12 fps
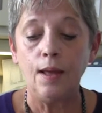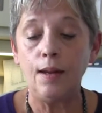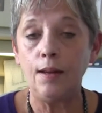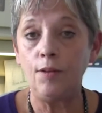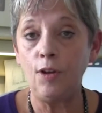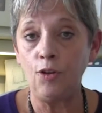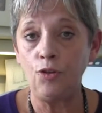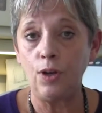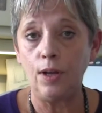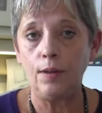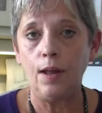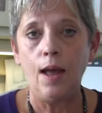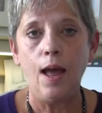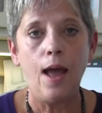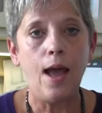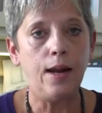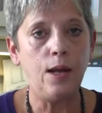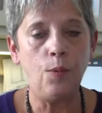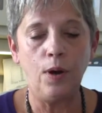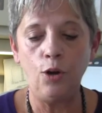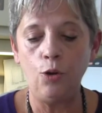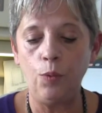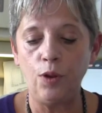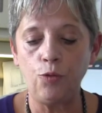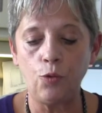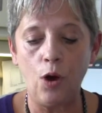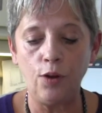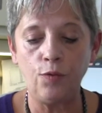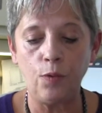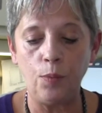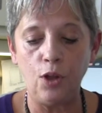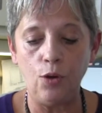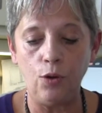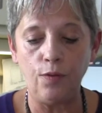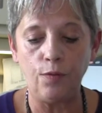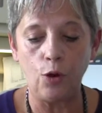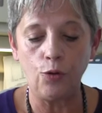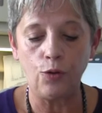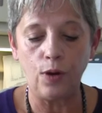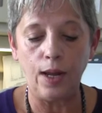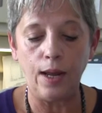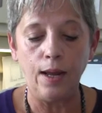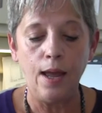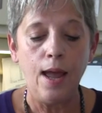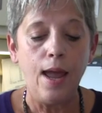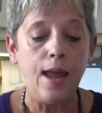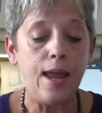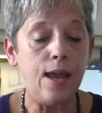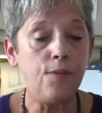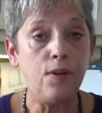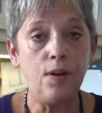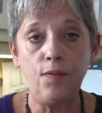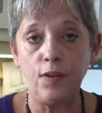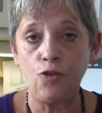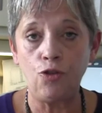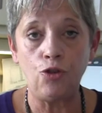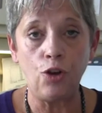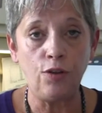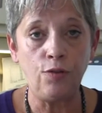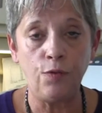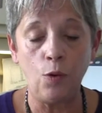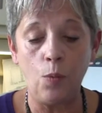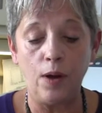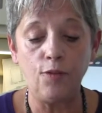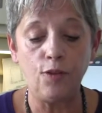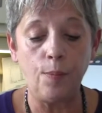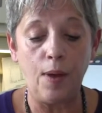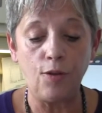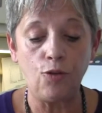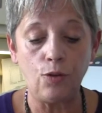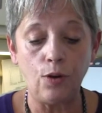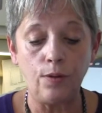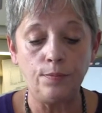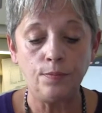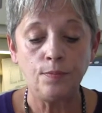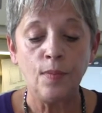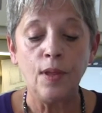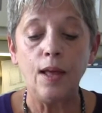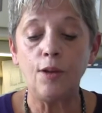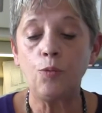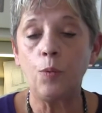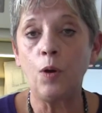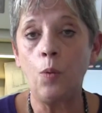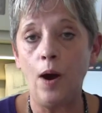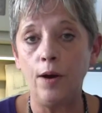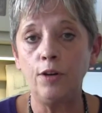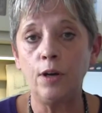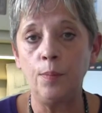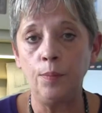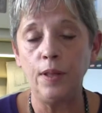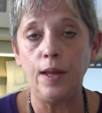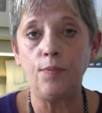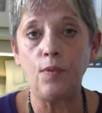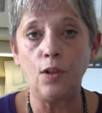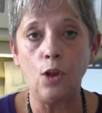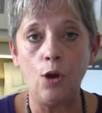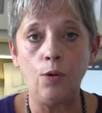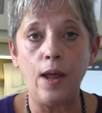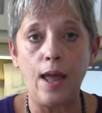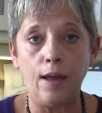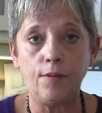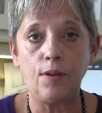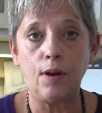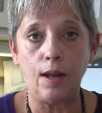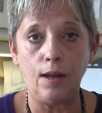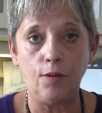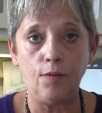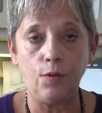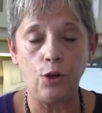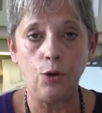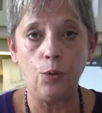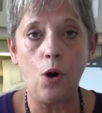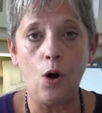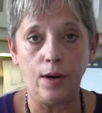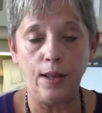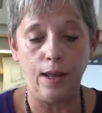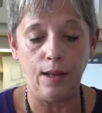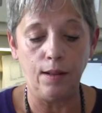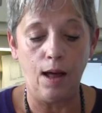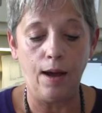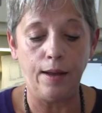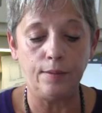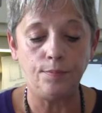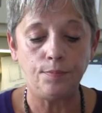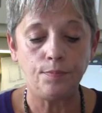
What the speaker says: In addition, anyone who withdraws from the university, even if it's just for one semester, is required to complete the loan exit interview on eLion.